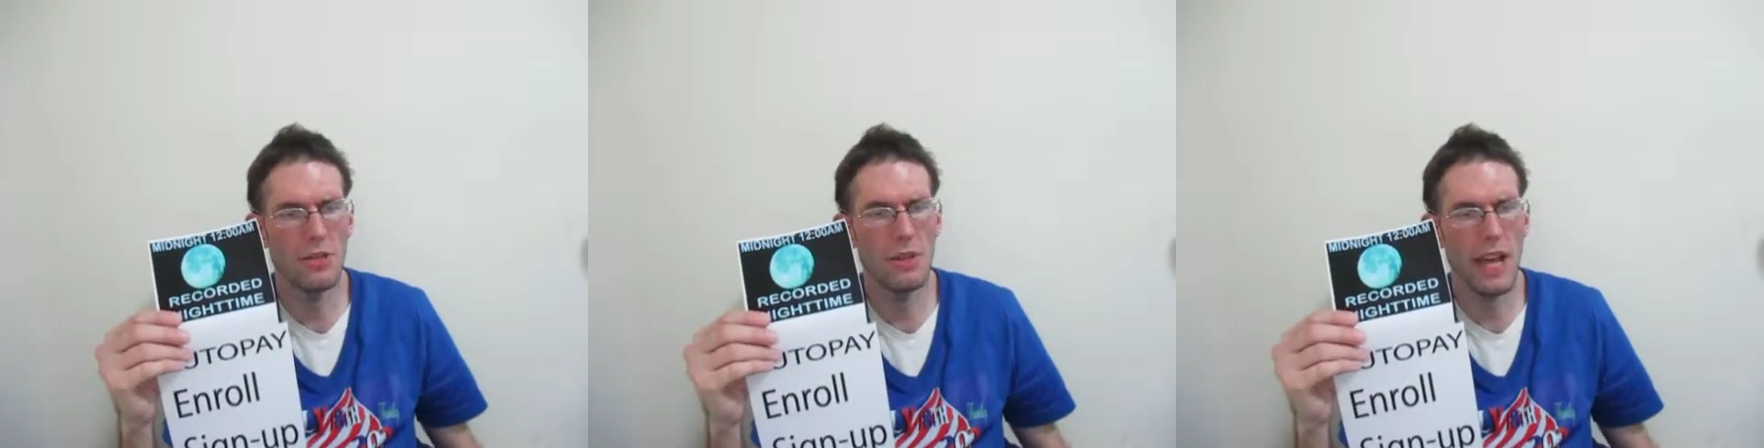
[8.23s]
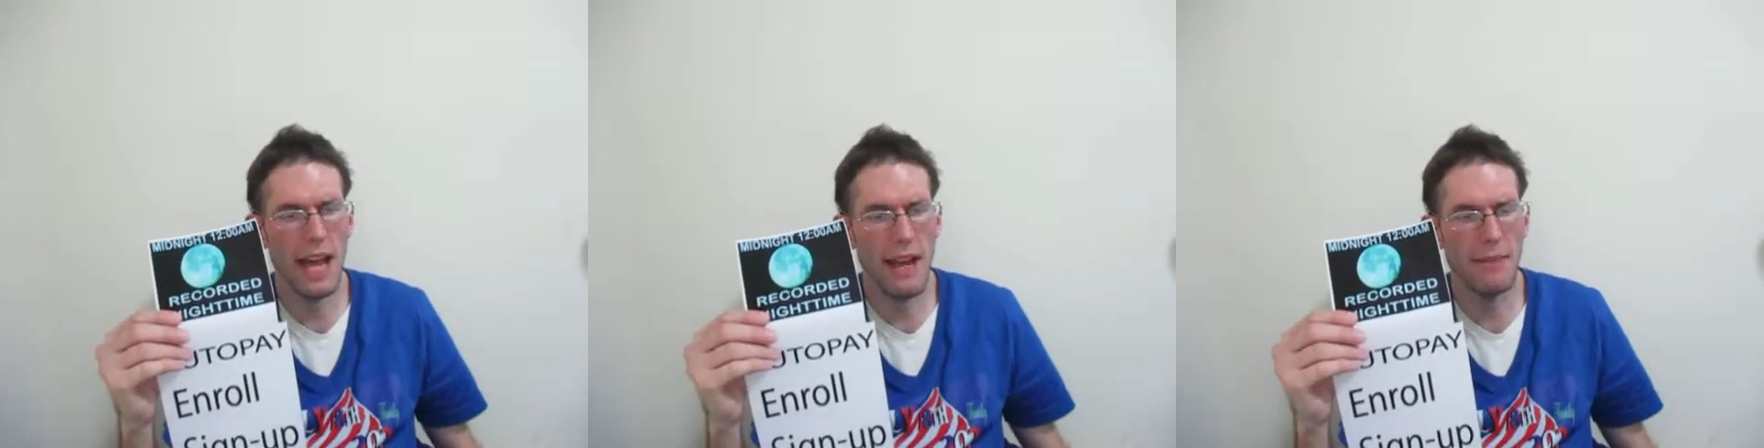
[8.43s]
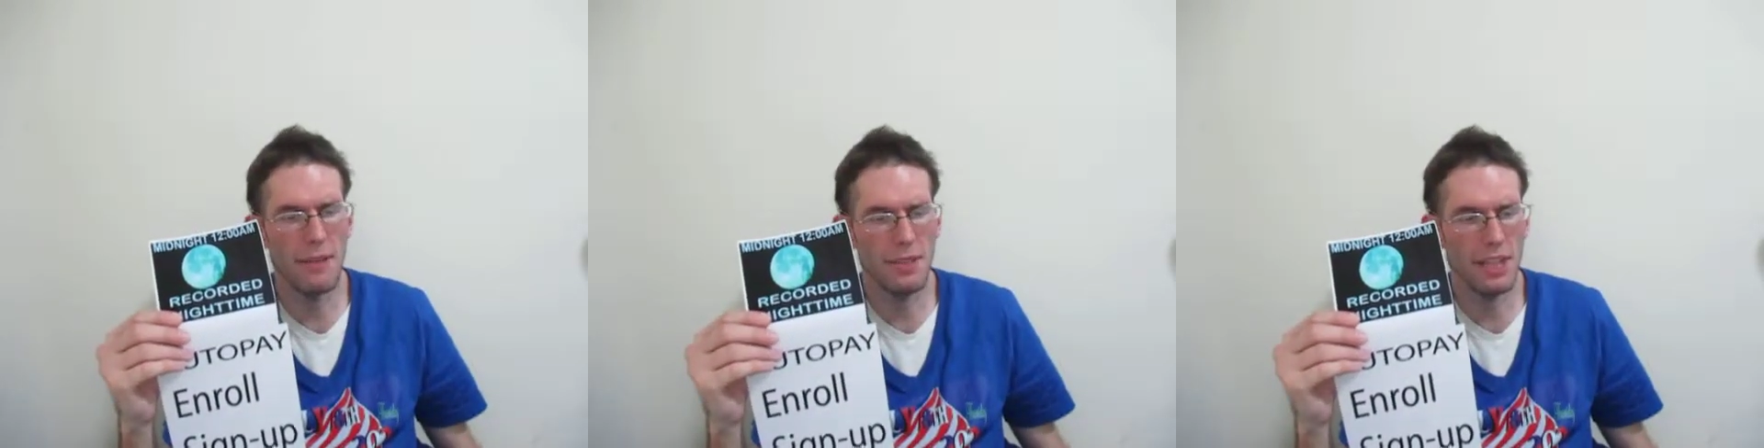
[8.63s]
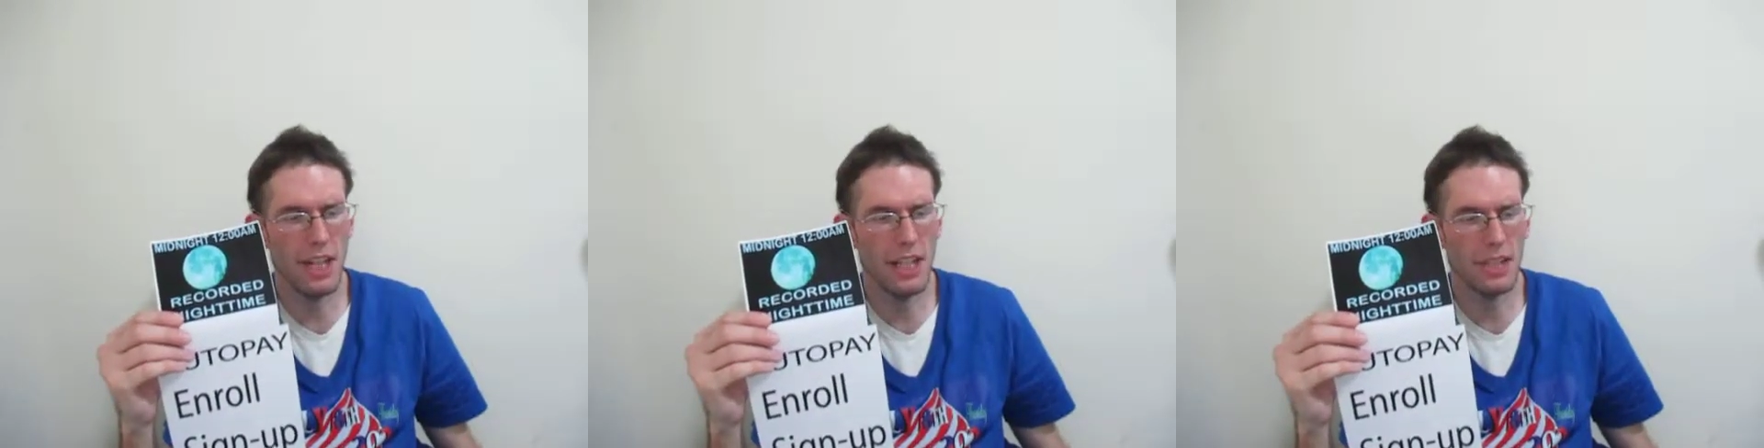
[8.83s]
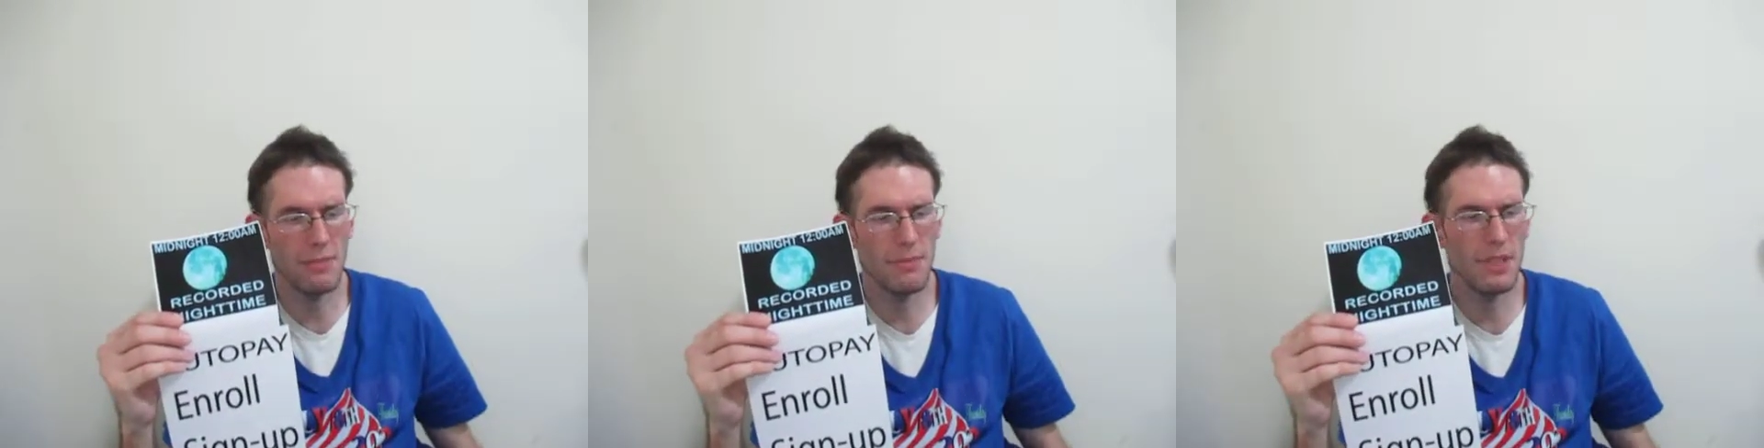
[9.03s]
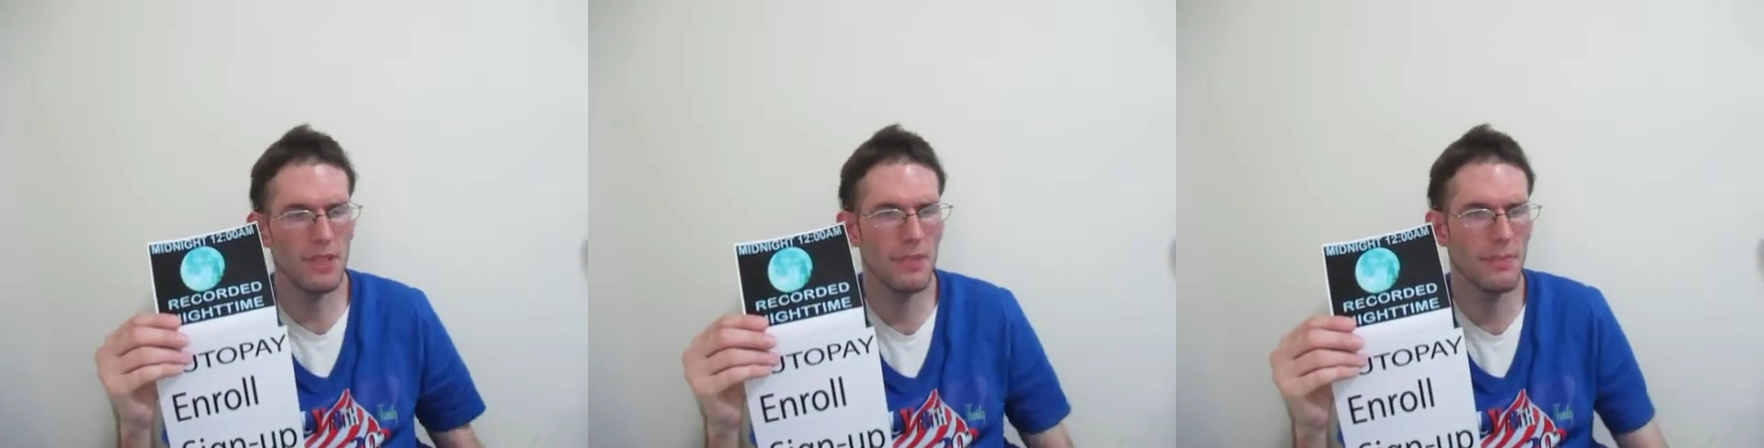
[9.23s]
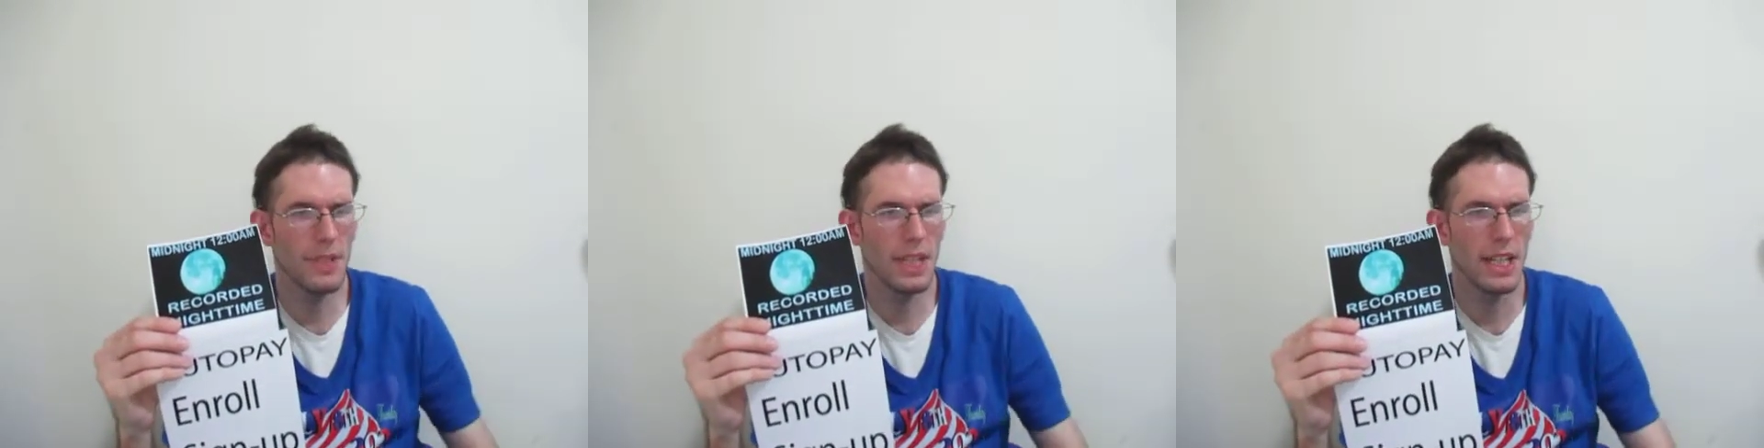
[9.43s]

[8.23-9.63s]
to advertisements.